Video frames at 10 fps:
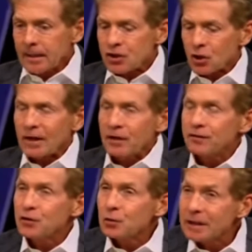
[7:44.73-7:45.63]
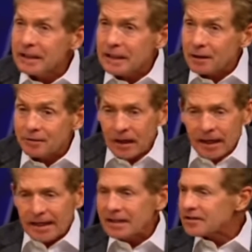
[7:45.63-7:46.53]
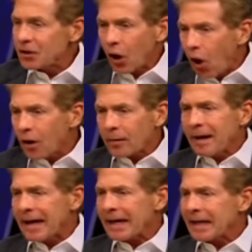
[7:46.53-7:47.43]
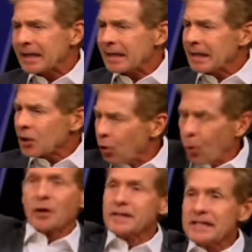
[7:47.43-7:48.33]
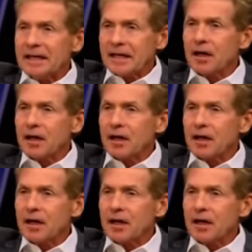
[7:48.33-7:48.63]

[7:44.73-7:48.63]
So if you leave, it's an automatic quarantine